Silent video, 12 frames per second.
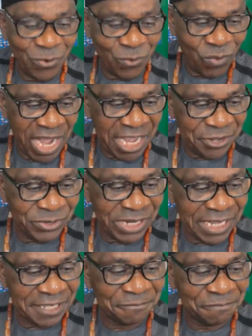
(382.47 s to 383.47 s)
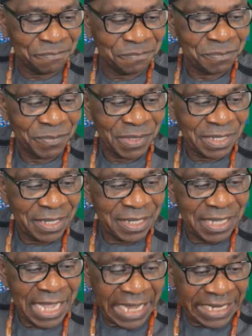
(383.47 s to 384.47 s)
why are you then
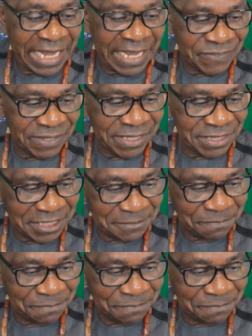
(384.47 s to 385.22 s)
analyzing it?